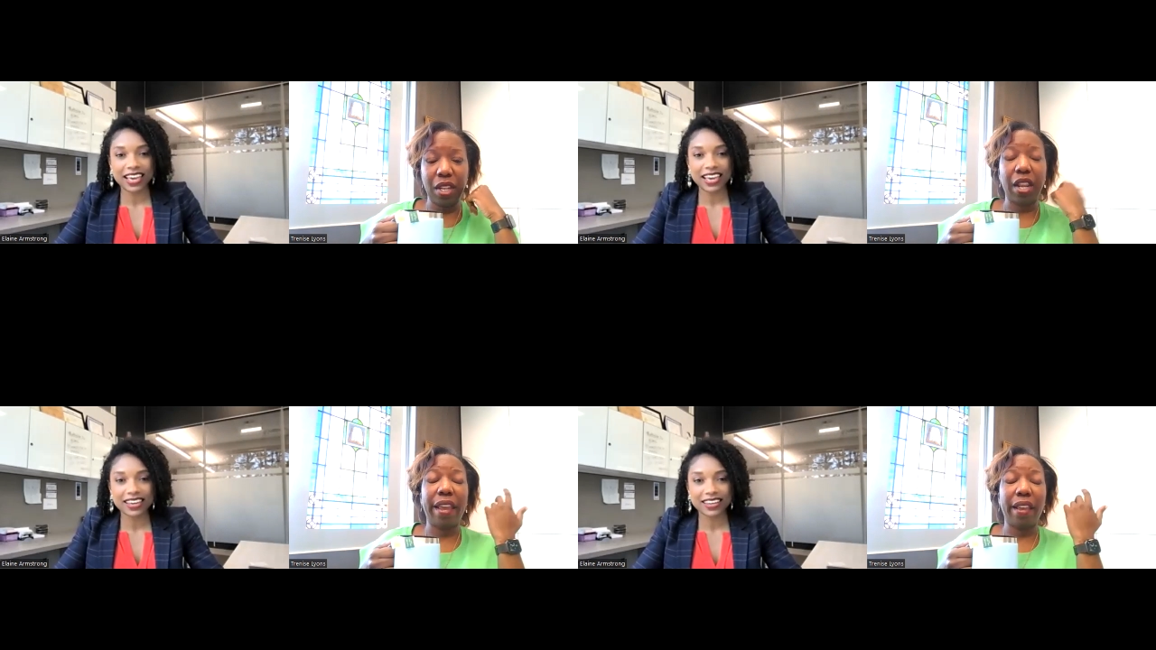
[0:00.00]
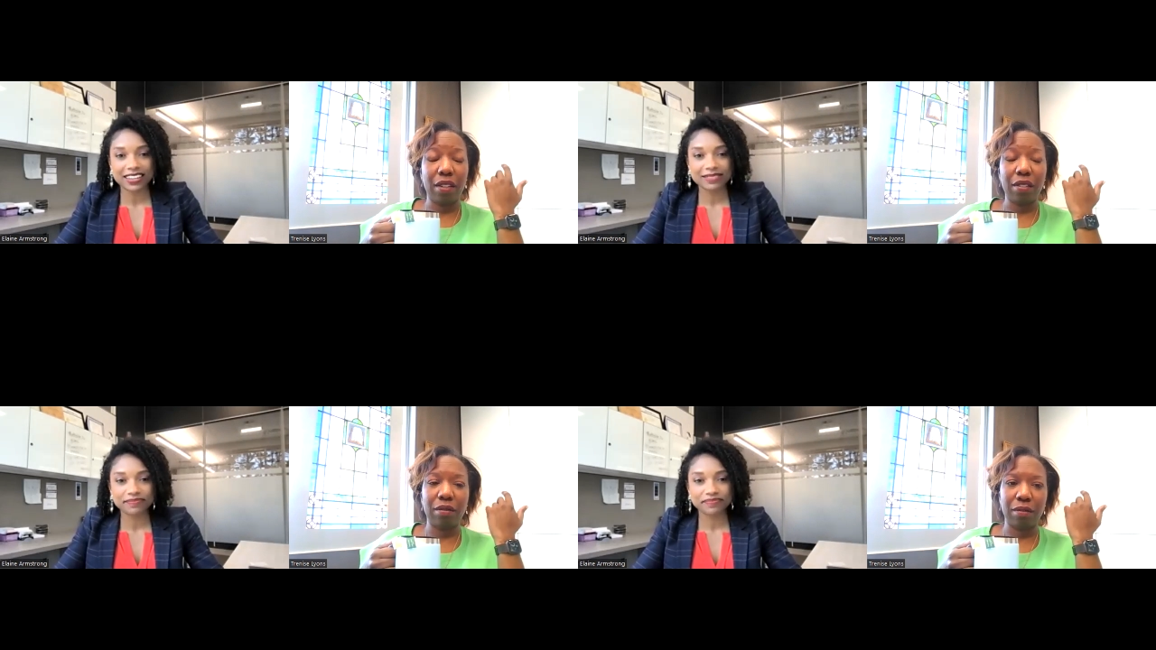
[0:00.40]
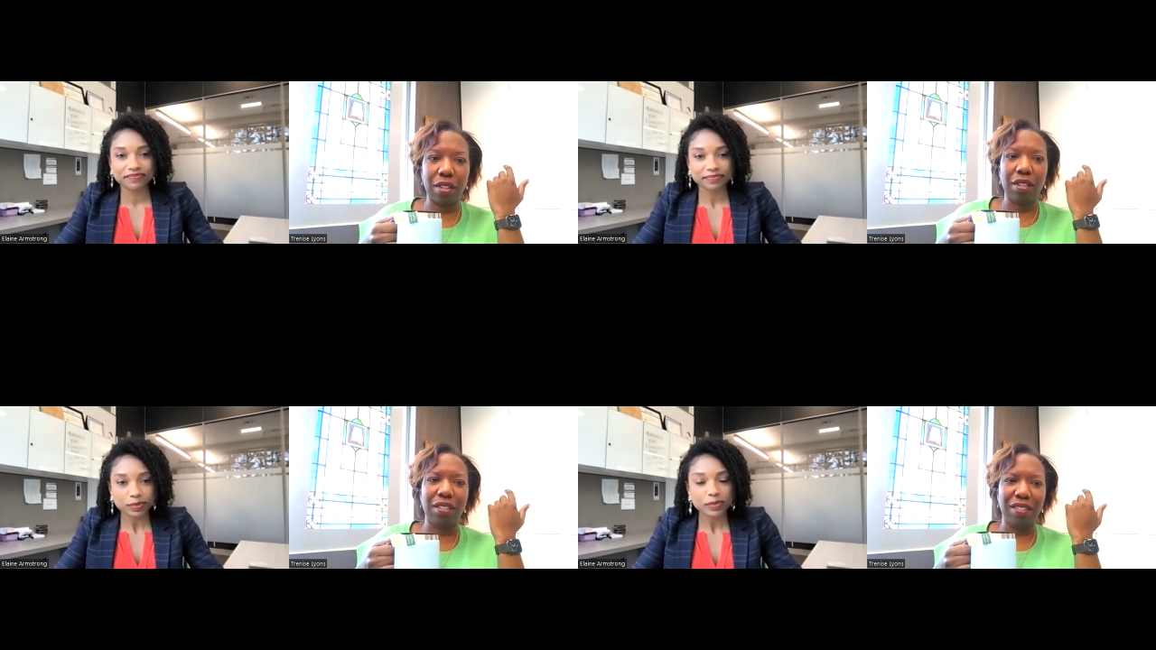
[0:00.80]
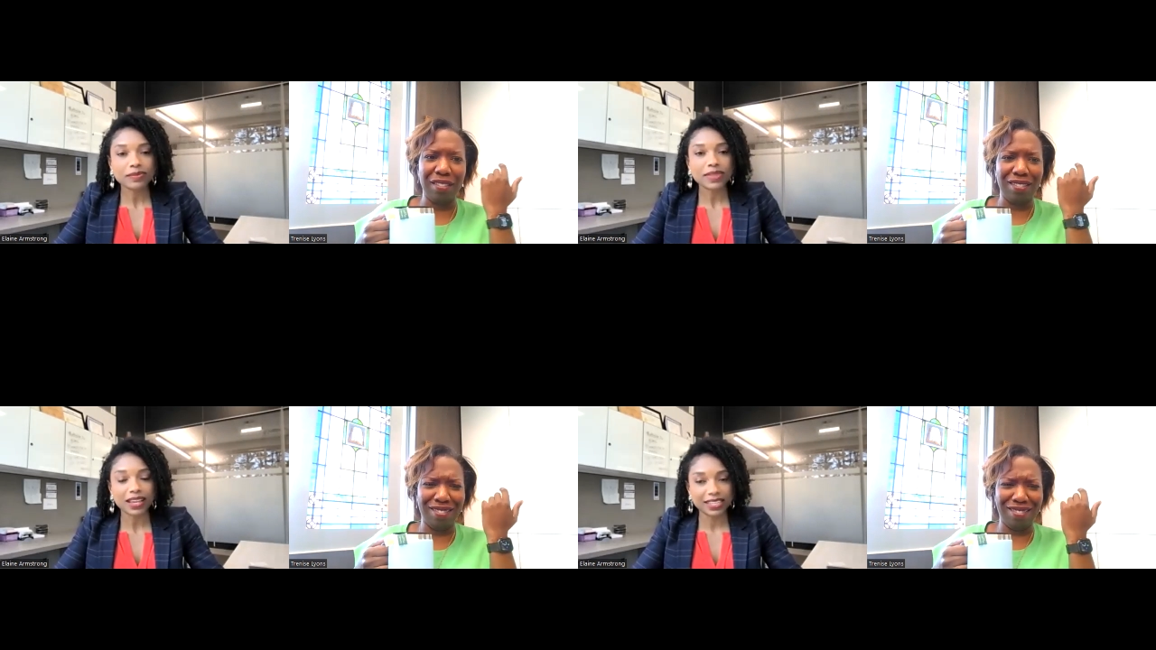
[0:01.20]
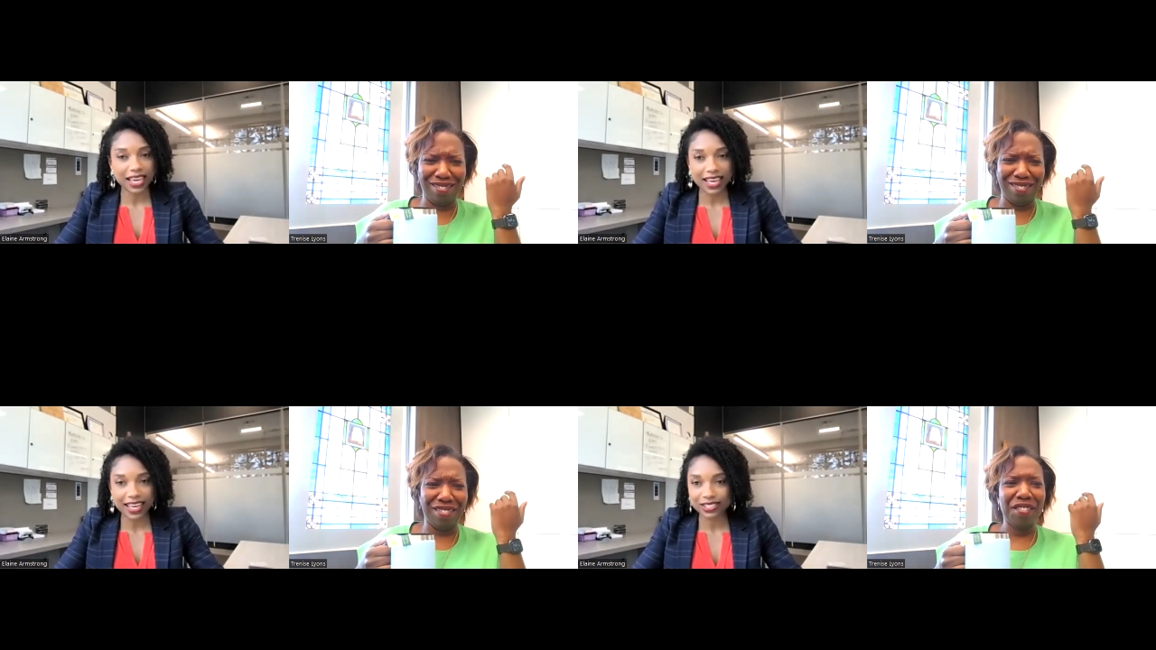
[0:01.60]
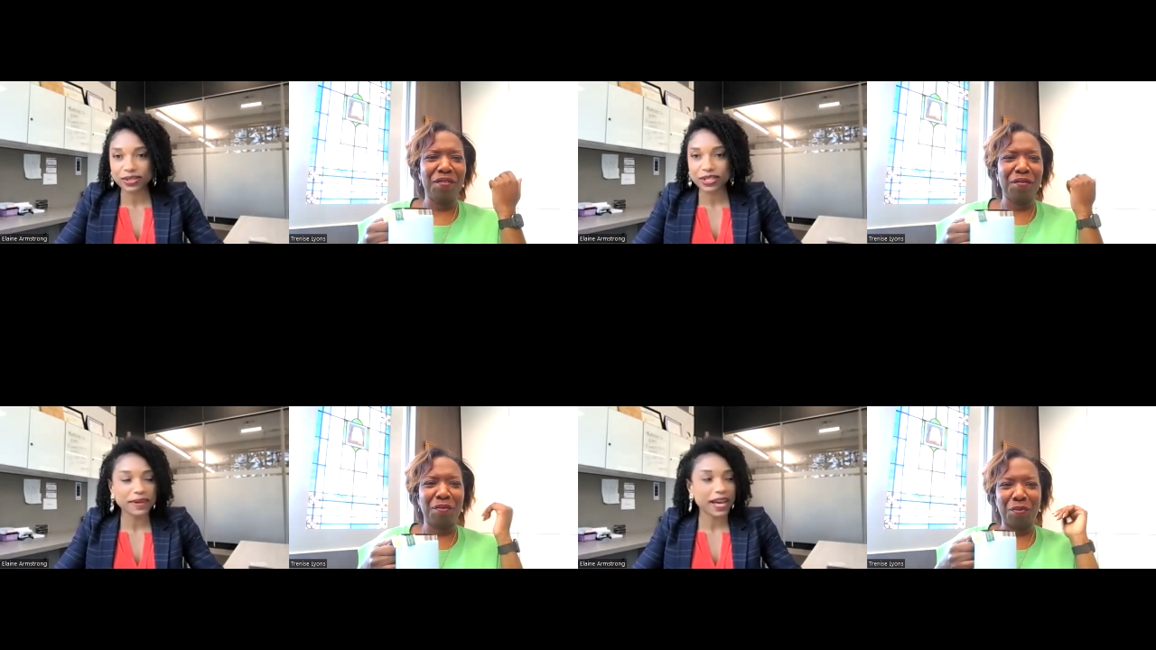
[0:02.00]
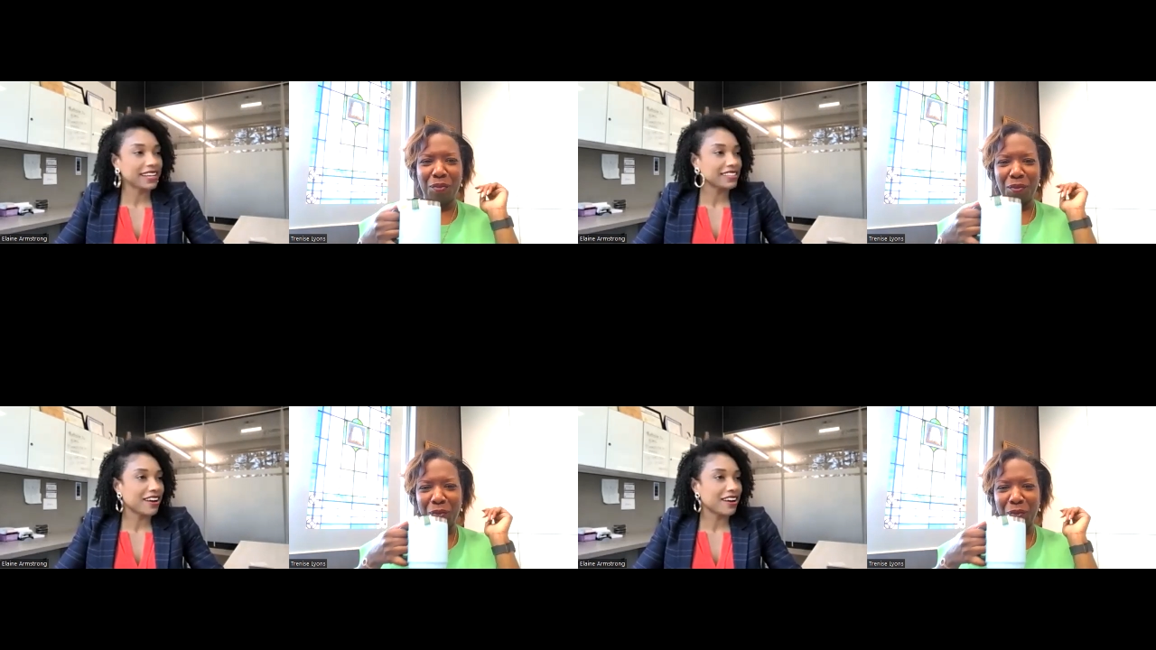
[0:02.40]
Speaker 1: Today, yes, we are back in the